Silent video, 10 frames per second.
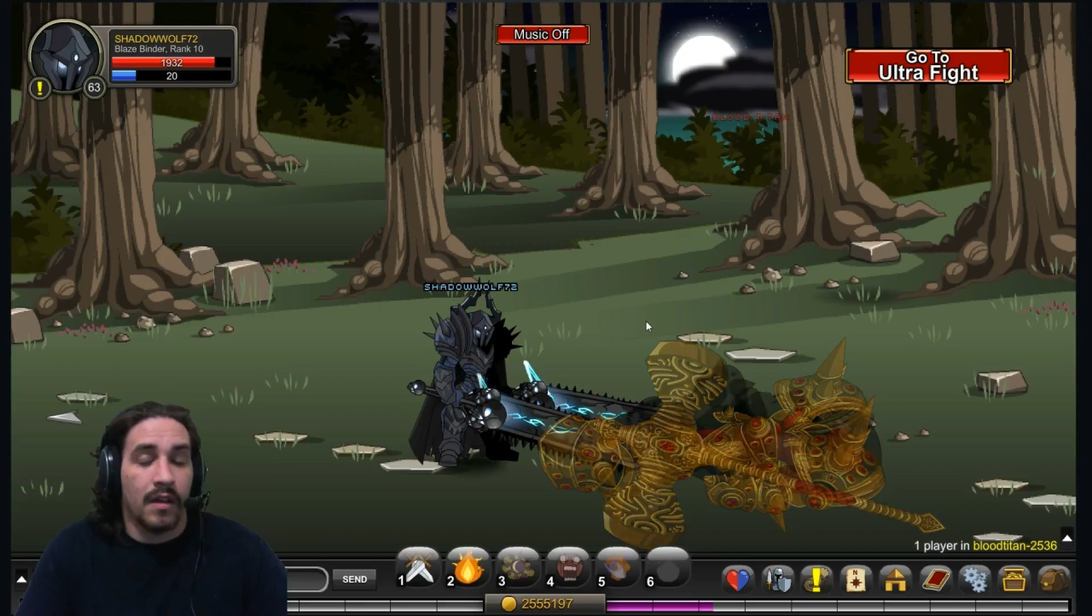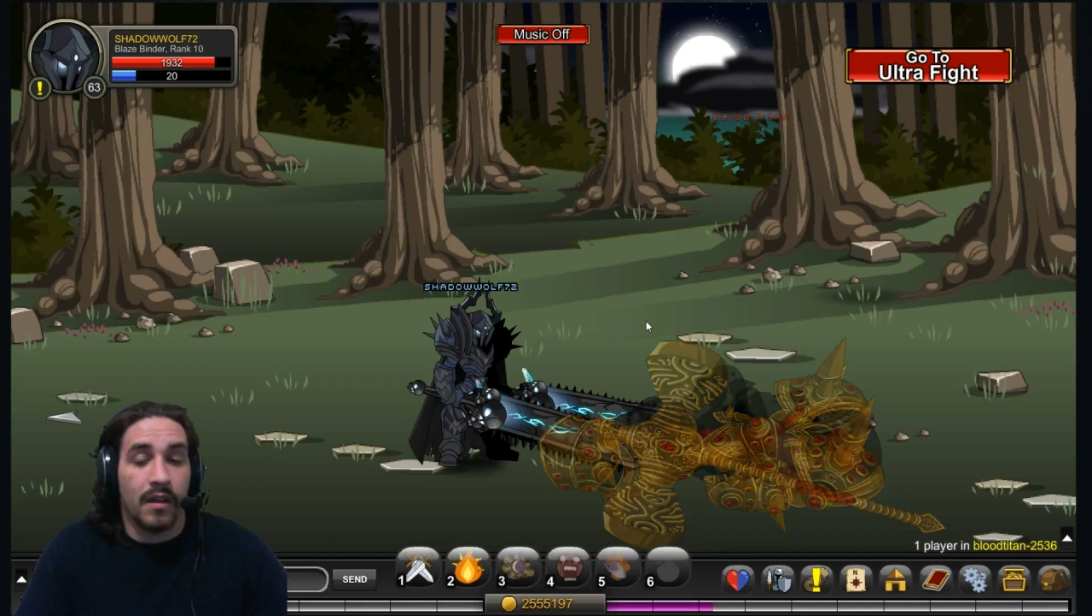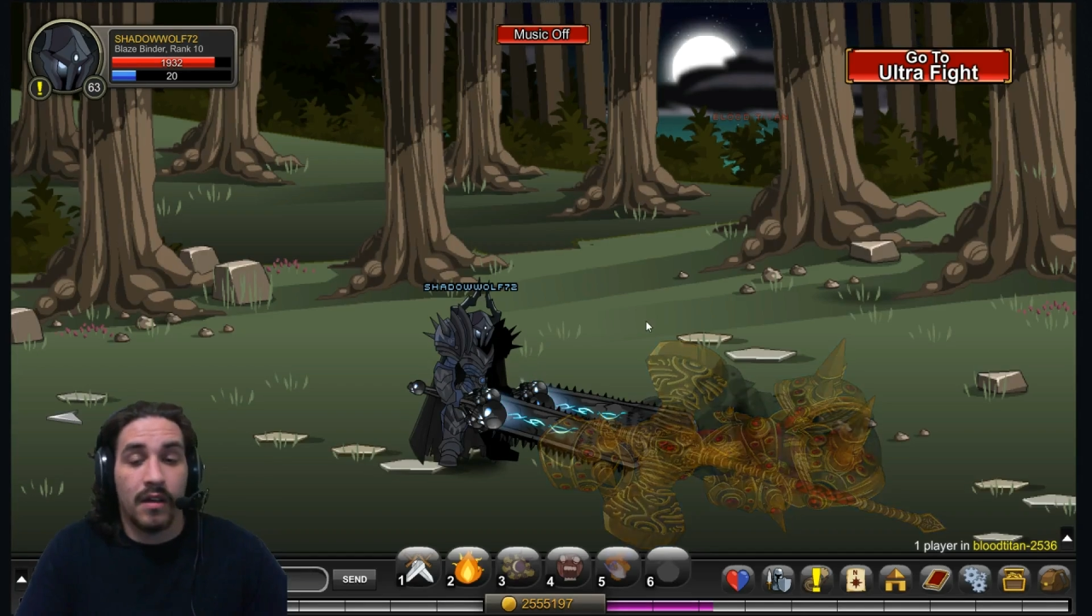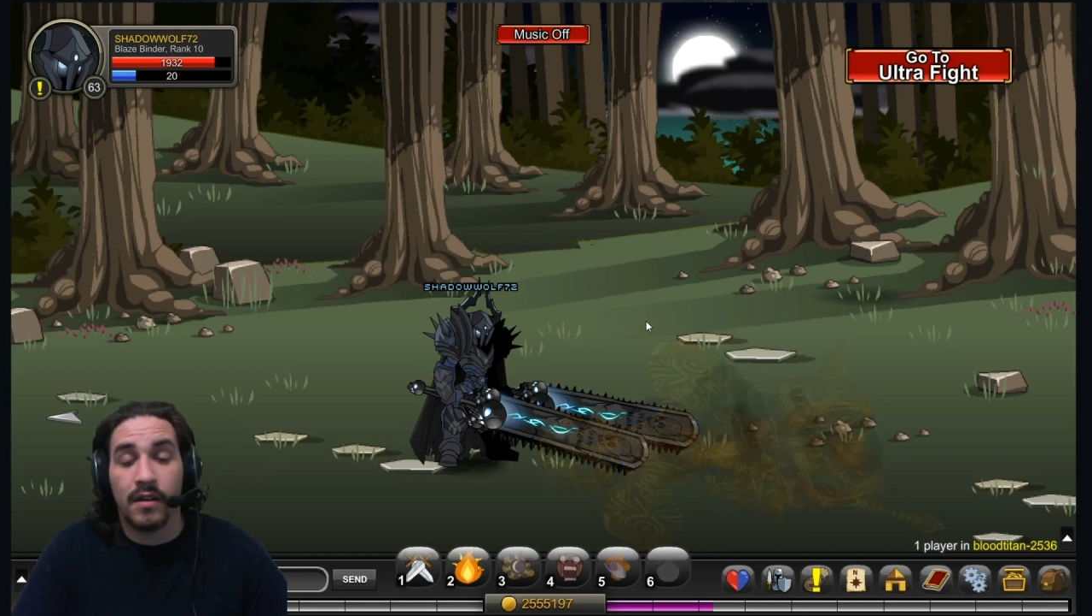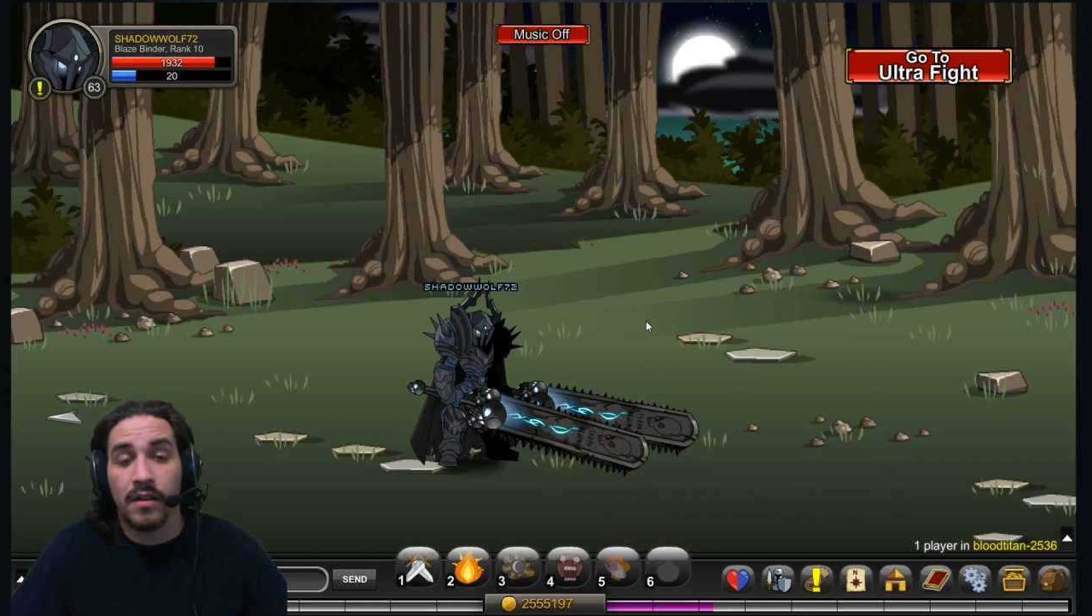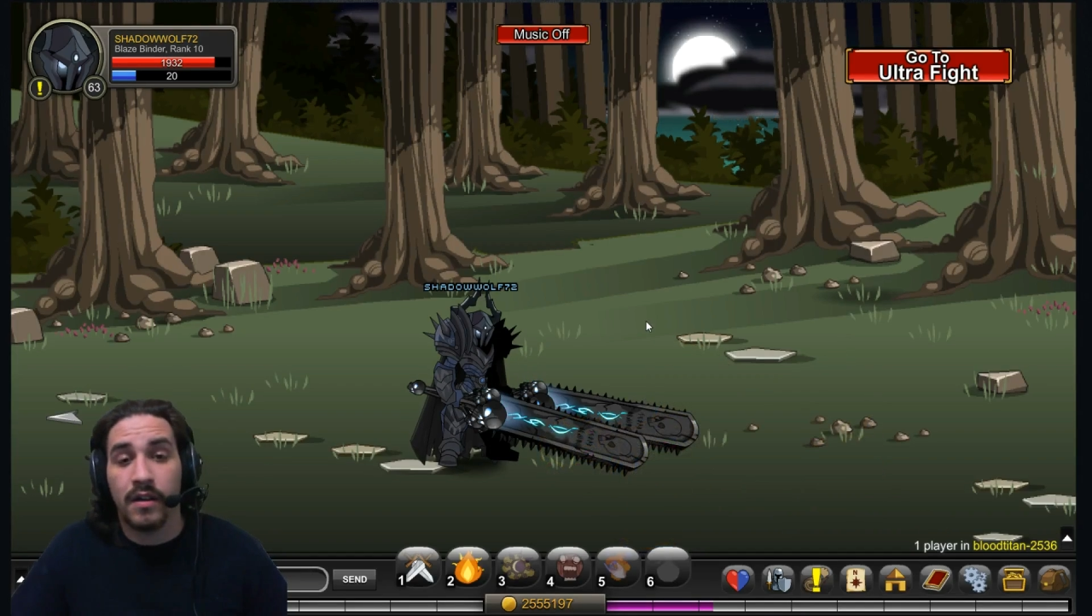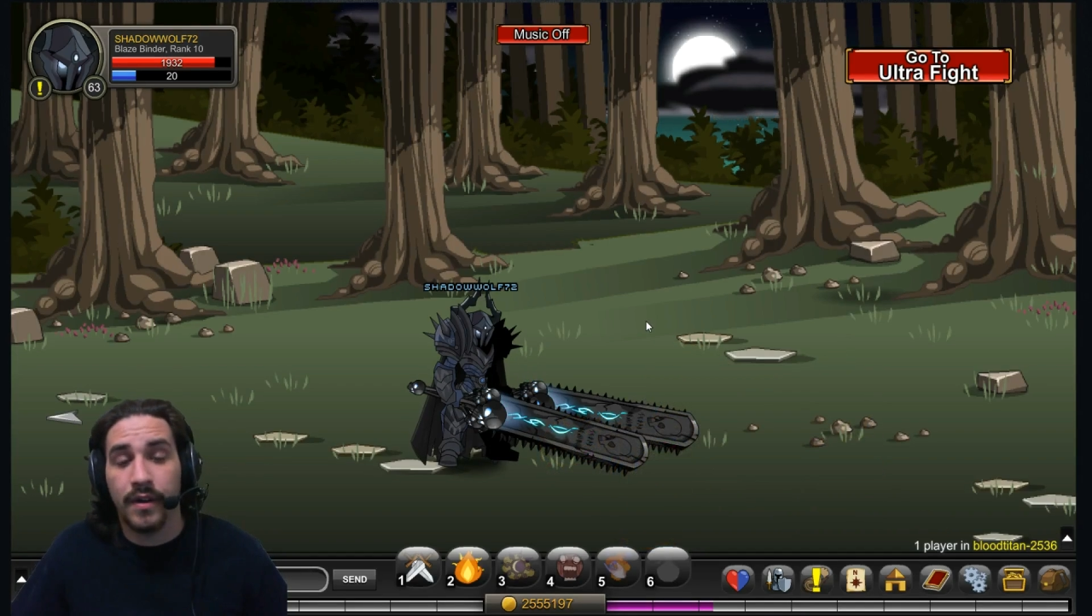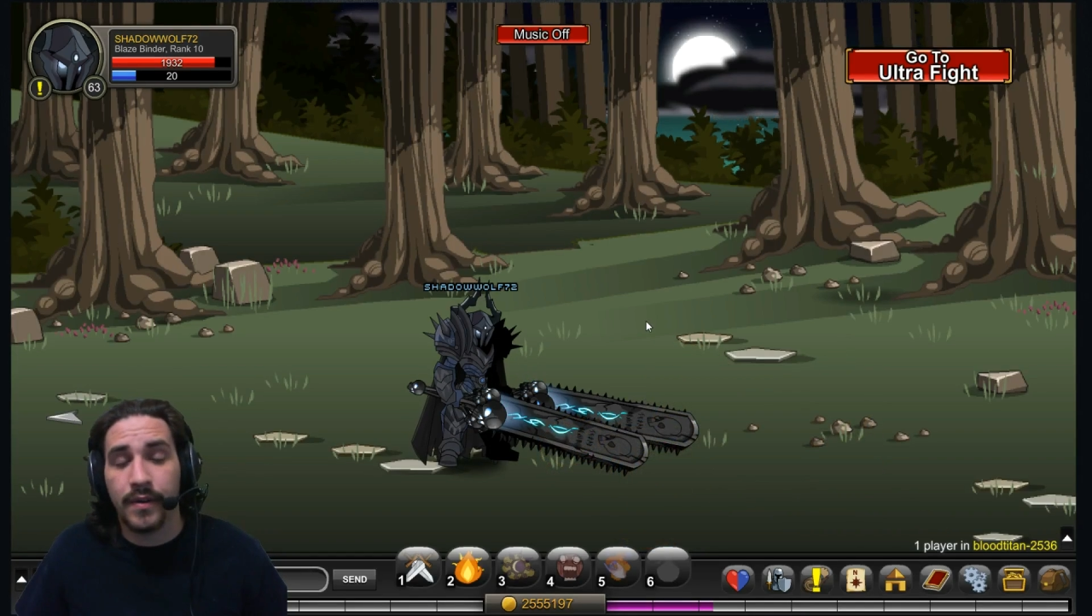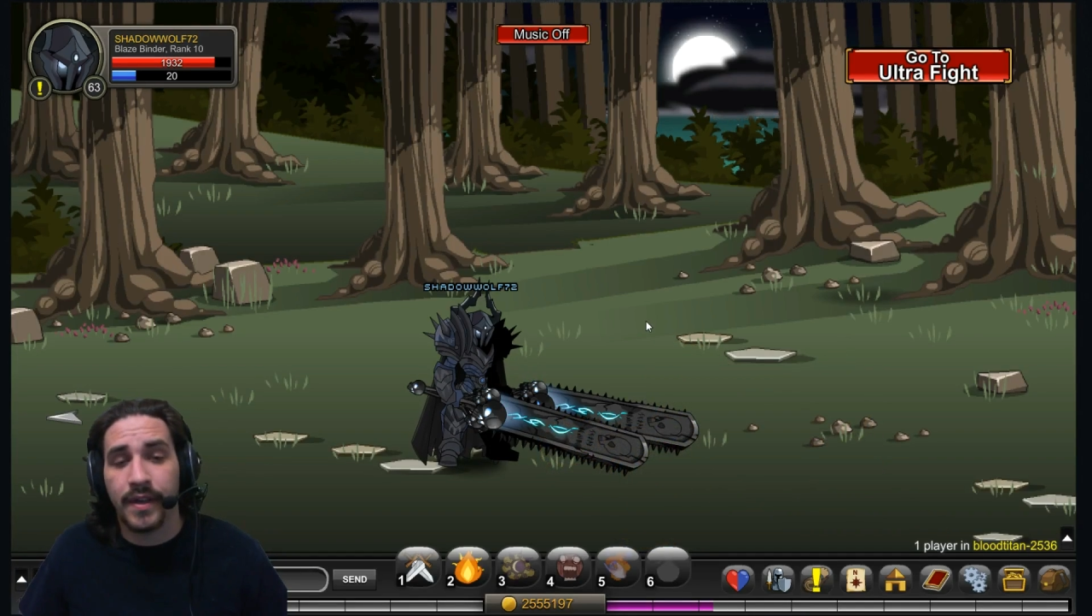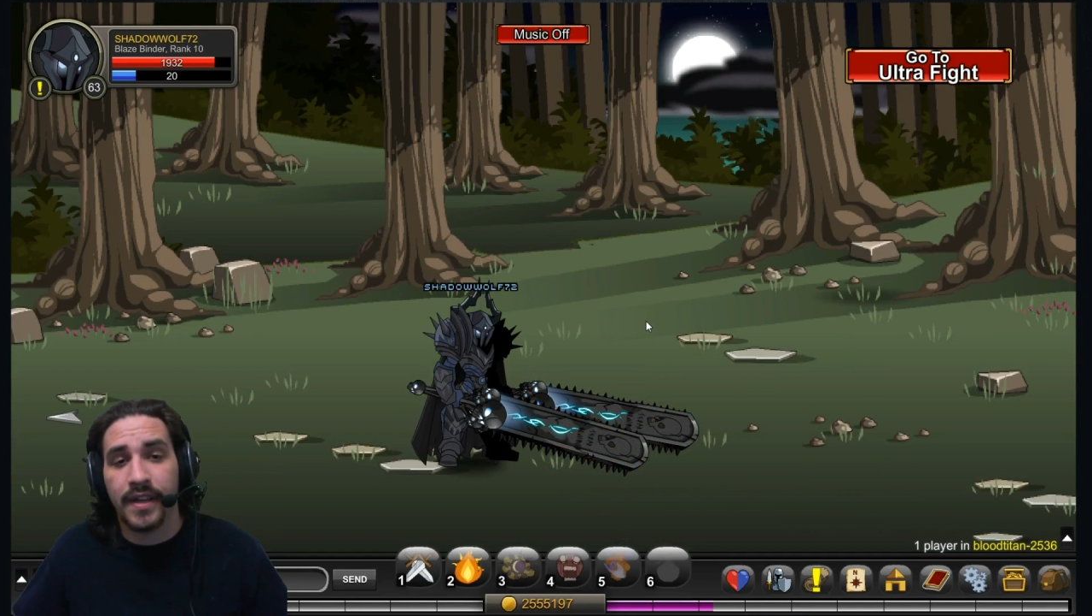
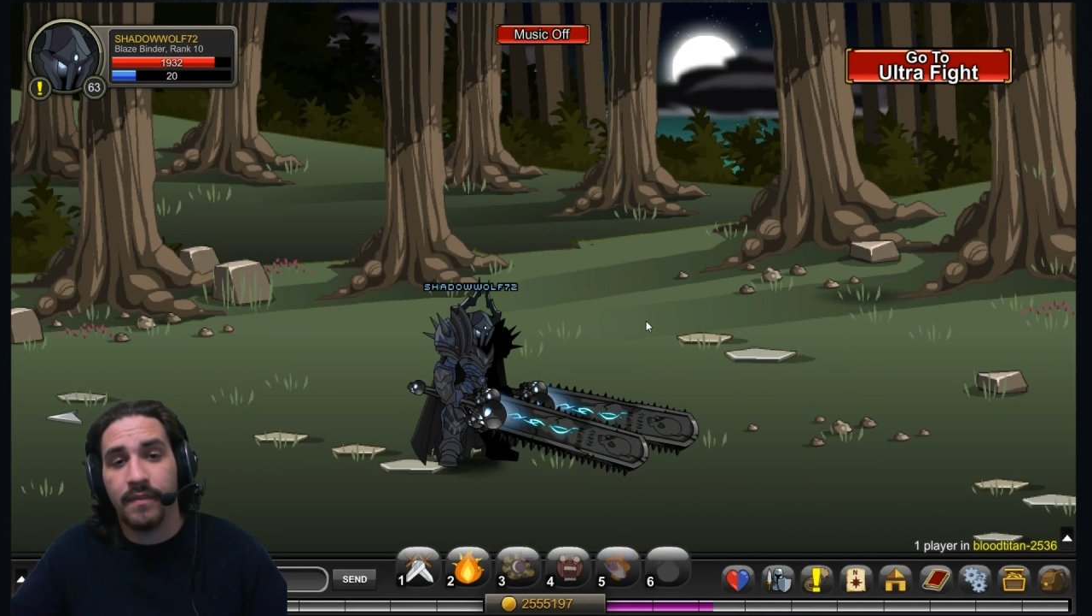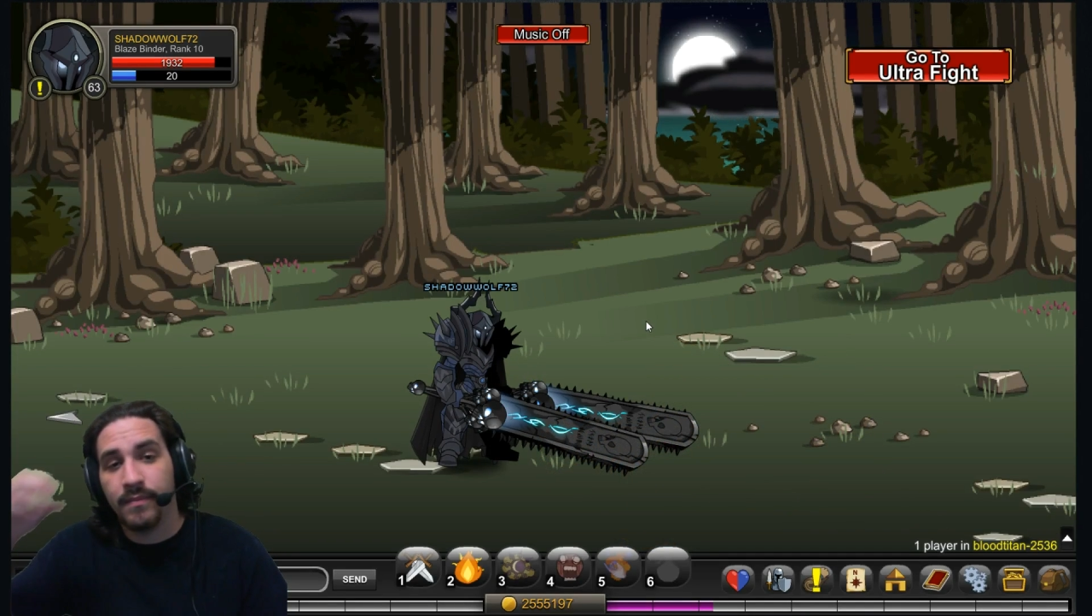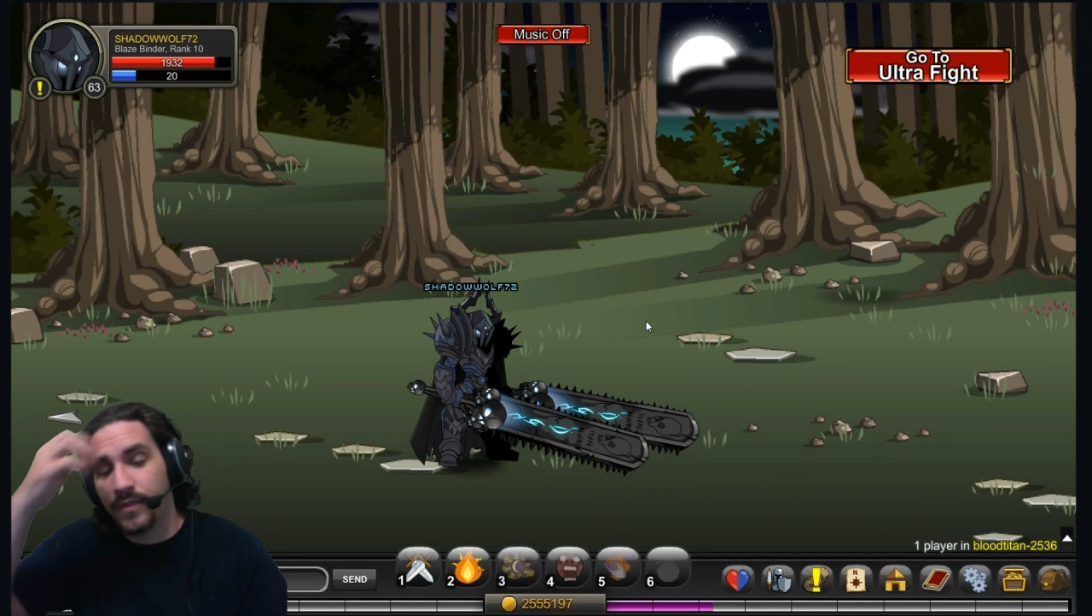Okay,